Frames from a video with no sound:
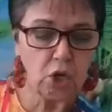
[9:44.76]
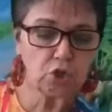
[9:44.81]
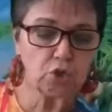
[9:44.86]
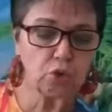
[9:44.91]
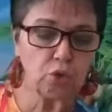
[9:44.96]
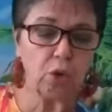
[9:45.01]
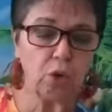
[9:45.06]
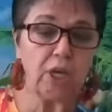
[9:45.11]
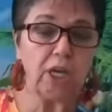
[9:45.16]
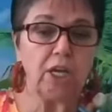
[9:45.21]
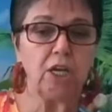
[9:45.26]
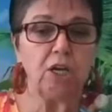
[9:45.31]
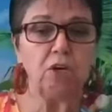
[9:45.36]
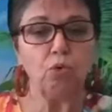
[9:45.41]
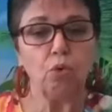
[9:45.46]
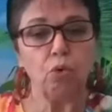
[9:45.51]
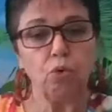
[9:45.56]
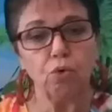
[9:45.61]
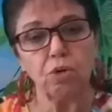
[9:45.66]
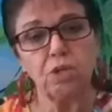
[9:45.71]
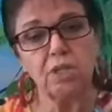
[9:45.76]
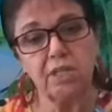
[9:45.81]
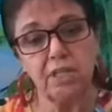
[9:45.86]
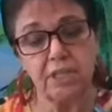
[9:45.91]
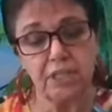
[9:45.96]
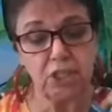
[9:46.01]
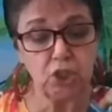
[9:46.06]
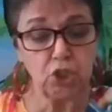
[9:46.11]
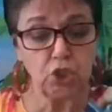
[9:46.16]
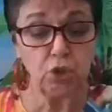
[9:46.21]
So in
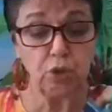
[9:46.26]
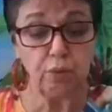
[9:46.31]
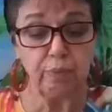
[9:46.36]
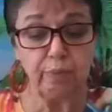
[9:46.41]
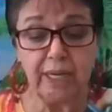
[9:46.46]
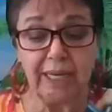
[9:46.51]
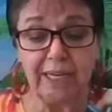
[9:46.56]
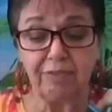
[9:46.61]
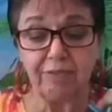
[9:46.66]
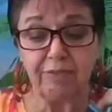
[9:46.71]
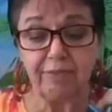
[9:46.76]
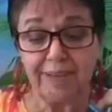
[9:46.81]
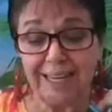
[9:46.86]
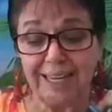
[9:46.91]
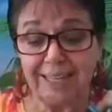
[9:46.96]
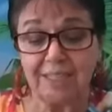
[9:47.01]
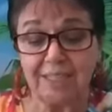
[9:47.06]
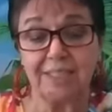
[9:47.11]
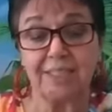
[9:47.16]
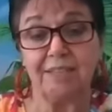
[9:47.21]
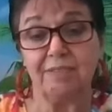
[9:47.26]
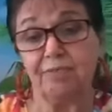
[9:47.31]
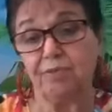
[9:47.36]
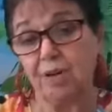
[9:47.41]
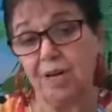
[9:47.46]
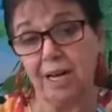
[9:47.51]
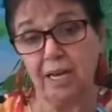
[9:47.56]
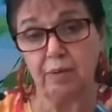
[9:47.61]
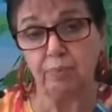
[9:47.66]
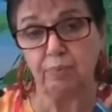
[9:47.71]
order to be effective
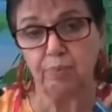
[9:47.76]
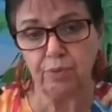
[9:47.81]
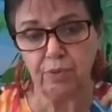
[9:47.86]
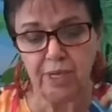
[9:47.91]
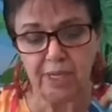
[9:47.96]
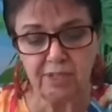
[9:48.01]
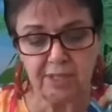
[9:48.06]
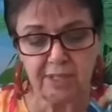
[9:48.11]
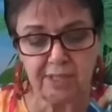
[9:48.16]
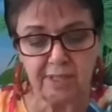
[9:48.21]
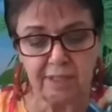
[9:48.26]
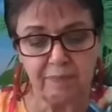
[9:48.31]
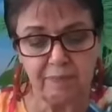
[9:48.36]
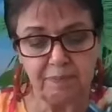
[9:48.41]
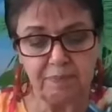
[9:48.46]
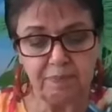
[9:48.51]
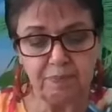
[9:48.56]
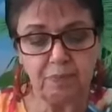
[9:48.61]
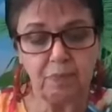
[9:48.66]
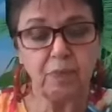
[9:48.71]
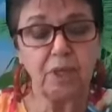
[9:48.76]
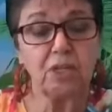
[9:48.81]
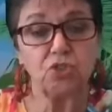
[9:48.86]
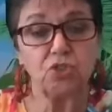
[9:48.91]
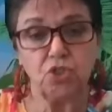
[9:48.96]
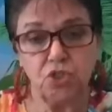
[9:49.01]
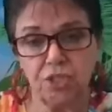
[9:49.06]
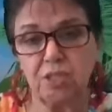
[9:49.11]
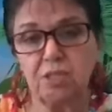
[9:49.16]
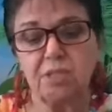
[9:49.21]
high priest,
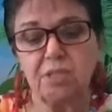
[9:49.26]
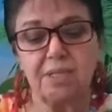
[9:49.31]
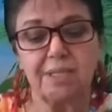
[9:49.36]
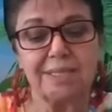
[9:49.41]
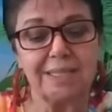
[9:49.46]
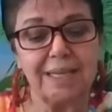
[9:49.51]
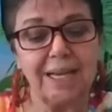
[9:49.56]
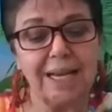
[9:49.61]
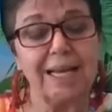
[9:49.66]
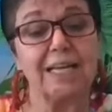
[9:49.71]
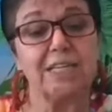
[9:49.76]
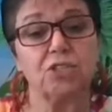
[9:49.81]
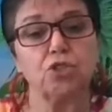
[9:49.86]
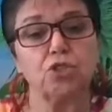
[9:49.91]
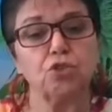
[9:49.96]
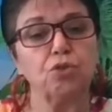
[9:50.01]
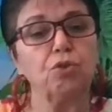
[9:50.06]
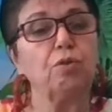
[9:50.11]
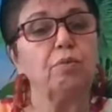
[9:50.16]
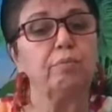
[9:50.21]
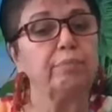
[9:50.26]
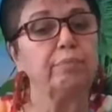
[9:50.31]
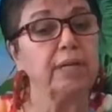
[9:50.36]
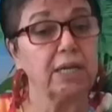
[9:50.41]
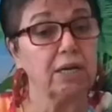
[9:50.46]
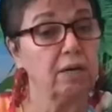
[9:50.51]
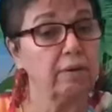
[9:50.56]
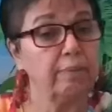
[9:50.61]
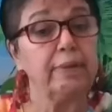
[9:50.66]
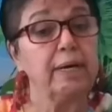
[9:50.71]
Jesus had to
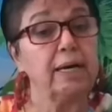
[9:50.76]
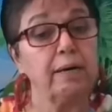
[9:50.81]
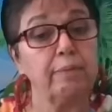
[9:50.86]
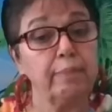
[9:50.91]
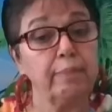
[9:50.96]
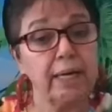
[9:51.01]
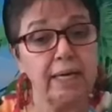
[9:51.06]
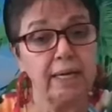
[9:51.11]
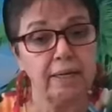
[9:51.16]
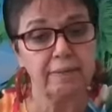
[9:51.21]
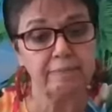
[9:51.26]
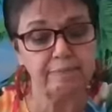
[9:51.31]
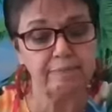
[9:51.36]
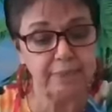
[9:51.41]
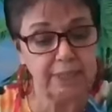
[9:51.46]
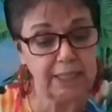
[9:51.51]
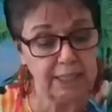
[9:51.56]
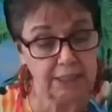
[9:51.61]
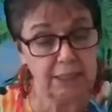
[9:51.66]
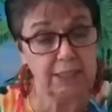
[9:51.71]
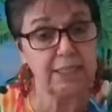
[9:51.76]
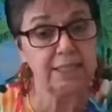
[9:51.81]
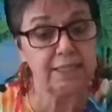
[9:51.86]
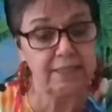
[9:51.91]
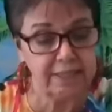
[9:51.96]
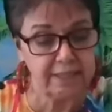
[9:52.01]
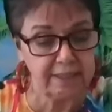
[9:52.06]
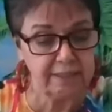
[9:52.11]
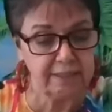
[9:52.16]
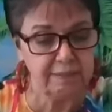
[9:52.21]
become a man, and he
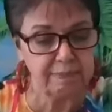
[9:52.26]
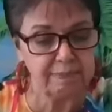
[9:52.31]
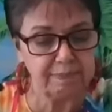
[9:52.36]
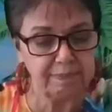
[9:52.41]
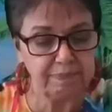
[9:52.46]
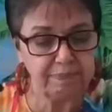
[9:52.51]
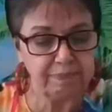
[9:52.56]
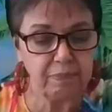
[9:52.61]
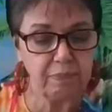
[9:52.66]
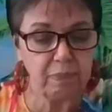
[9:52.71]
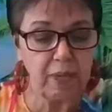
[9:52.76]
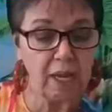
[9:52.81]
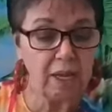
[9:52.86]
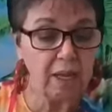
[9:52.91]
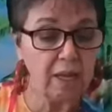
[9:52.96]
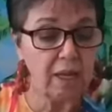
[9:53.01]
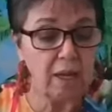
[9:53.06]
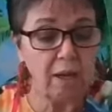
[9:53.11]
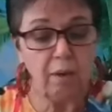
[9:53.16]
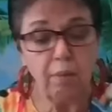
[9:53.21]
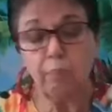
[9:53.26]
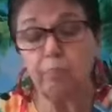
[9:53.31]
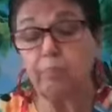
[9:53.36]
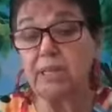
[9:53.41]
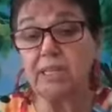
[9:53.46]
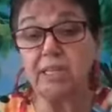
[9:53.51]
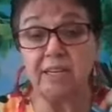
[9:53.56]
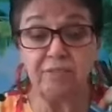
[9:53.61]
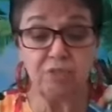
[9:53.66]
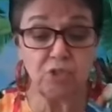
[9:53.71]
did.
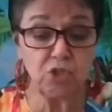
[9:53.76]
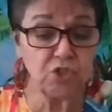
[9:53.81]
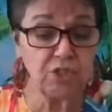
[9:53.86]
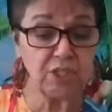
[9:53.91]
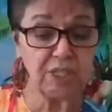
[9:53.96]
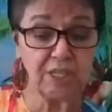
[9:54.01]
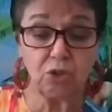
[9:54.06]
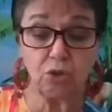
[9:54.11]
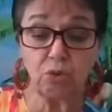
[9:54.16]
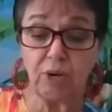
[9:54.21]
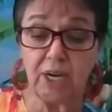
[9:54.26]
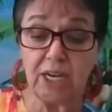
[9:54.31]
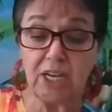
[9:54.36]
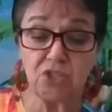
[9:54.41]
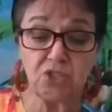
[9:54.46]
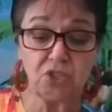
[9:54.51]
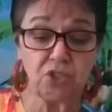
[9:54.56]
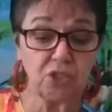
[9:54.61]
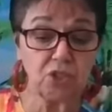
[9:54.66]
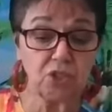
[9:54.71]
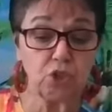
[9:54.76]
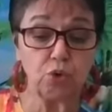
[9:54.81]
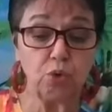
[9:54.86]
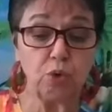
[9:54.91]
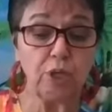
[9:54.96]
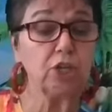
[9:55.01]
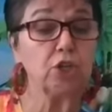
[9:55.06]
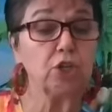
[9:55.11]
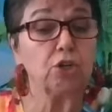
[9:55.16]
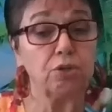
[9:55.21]
Believers in Christ are
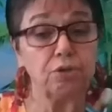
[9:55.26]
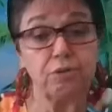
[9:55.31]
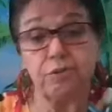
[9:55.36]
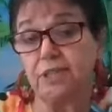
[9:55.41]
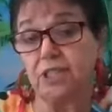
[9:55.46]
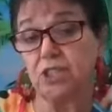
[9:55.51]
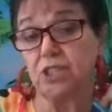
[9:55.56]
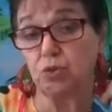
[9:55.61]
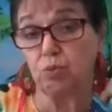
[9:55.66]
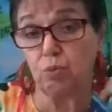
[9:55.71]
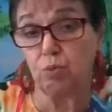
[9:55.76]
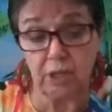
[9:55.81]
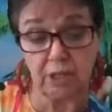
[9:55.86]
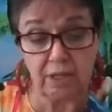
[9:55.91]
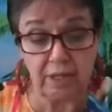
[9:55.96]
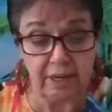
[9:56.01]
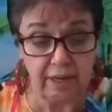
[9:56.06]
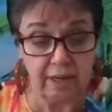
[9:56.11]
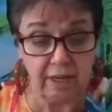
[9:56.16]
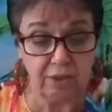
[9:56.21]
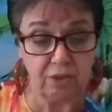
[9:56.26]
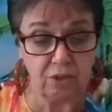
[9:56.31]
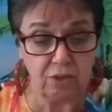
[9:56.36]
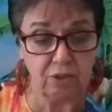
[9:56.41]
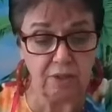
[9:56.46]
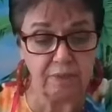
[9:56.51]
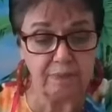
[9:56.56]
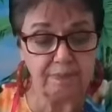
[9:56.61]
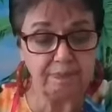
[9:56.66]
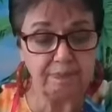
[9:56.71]
to encourage one
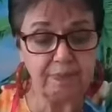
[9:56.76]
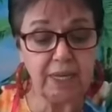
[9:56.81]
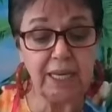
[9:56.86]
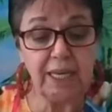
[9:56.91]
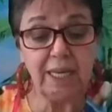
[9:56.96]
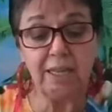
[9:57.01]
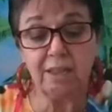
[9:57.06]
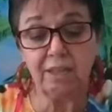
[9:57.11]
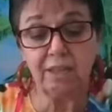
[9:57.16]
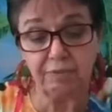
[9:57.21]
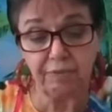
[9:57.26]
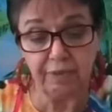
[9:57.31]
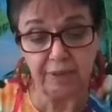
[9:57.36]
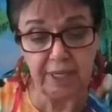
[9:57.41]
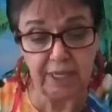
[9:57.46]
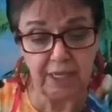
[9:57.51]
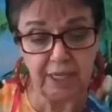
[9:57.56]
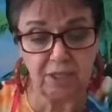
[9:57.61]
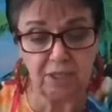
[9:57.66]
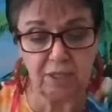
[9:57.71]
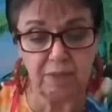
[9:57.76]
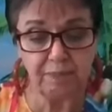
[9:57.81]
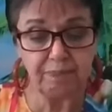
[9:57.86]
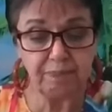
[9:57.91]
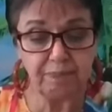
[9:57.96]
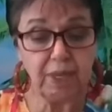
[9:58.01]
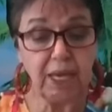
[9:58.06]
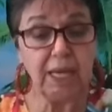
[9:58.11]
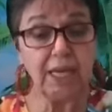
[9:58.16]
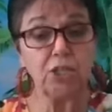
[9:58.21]
another in the faith
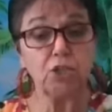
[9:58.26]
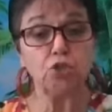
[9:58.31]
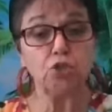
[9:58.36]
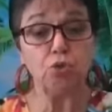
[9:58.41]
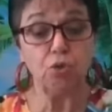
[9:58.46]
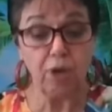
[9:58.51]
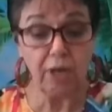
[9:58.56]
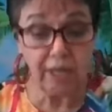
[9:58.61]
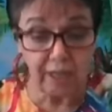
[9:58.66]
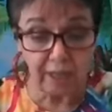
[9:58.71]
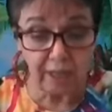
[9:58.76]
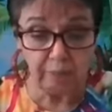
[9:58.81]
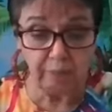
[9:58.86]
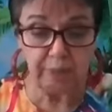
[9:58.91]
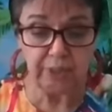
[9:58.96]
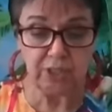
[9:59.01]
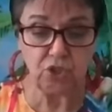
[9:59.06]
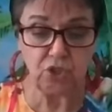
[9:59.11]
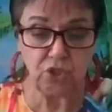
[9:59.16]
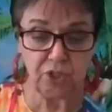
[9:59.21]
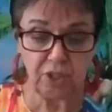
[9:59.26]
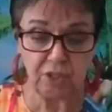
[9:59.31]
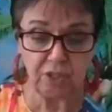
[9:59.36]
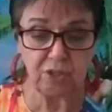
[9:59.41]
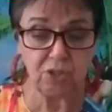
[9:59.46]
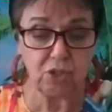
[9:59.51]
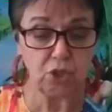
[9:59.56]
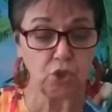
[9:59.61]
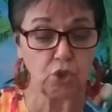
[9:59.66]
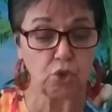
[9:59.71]
and to help each
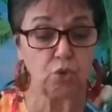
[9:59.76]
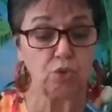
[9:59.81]
other